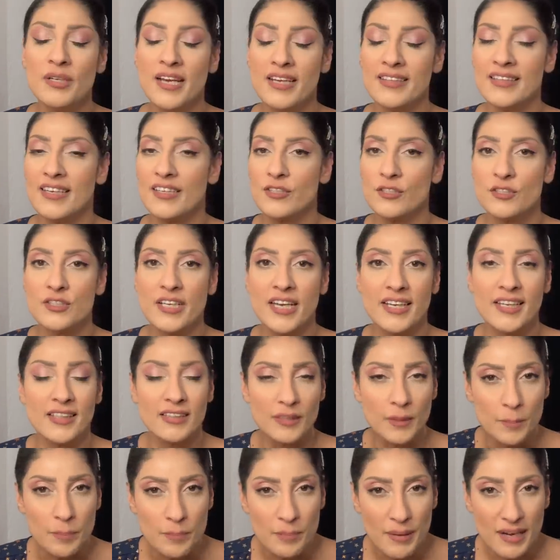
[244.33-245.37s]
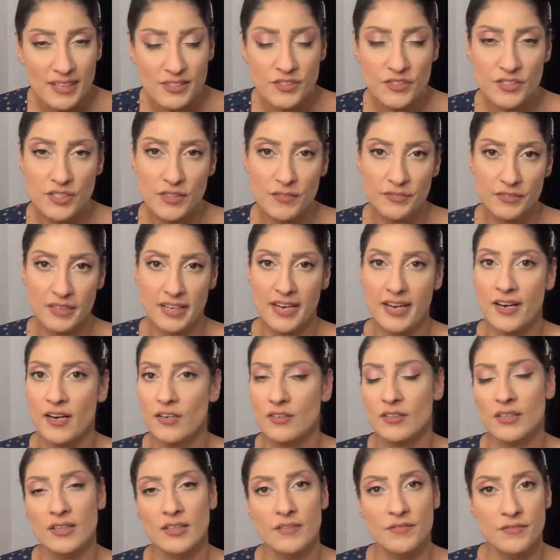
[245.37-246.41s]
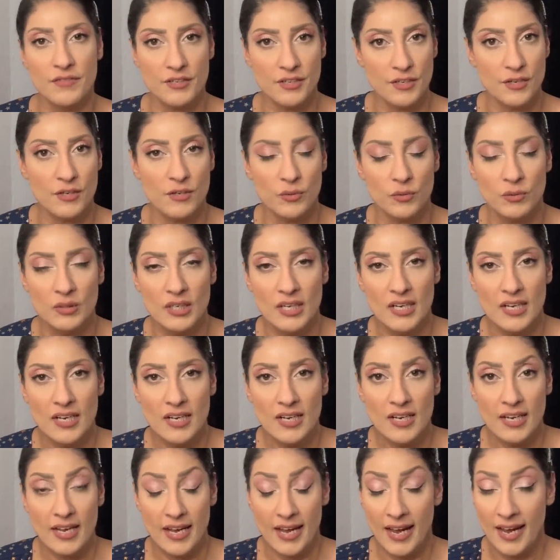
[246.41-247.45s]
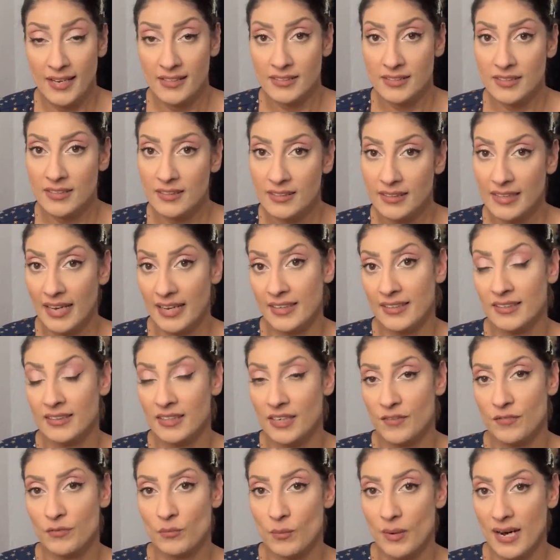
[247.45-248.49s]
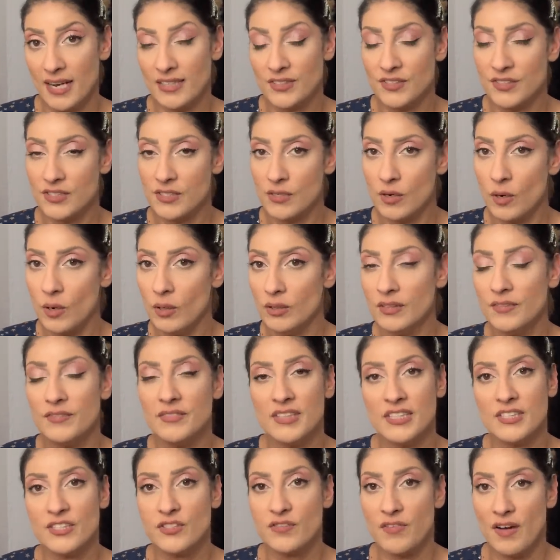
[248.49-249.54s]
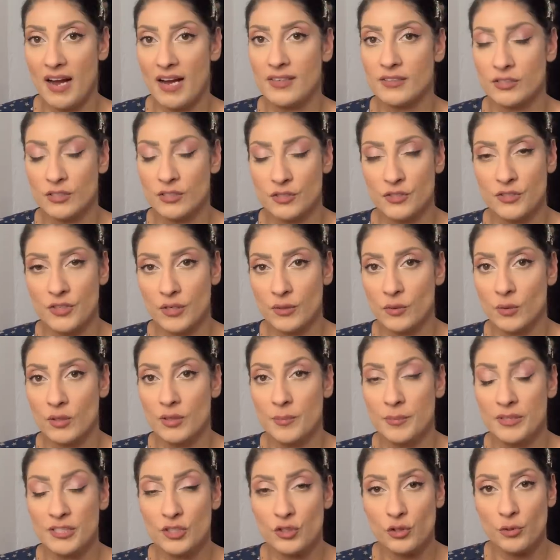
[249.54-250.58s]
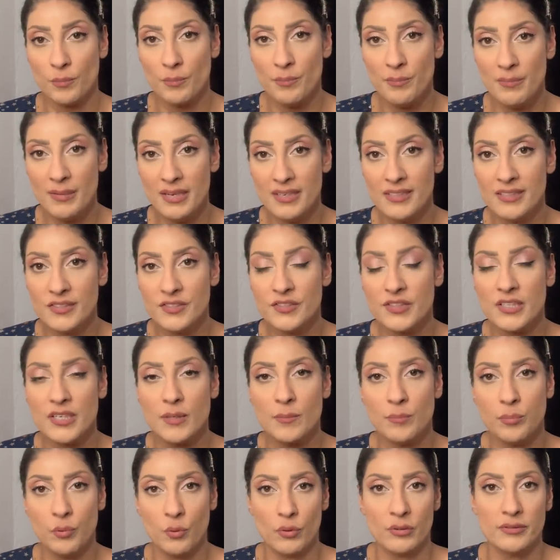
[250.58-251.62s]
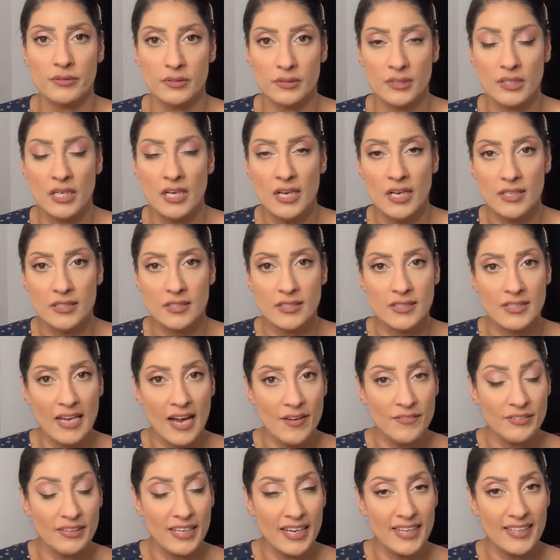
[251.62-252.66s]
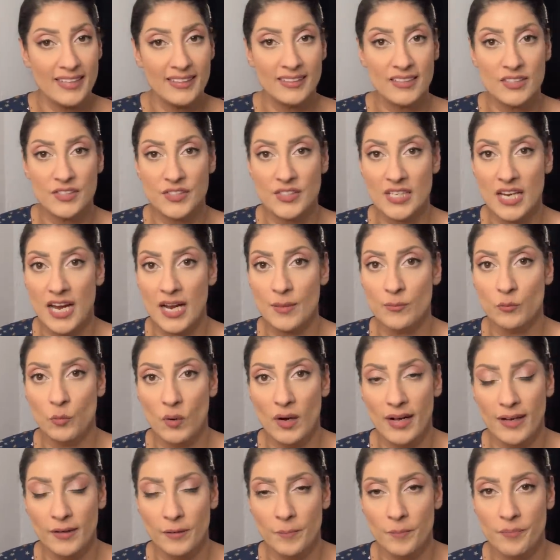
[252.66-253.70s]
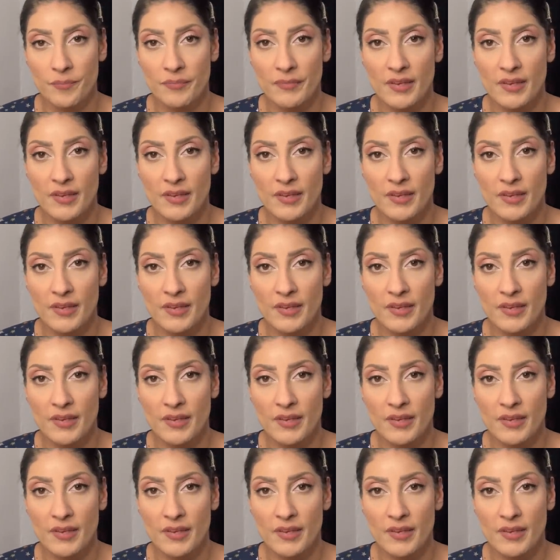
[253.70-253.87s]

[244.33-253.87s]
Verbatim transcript: and that you're taking the best of care of you and getting enough rest. All of these factors are going to be tremendously important to navigating this time well.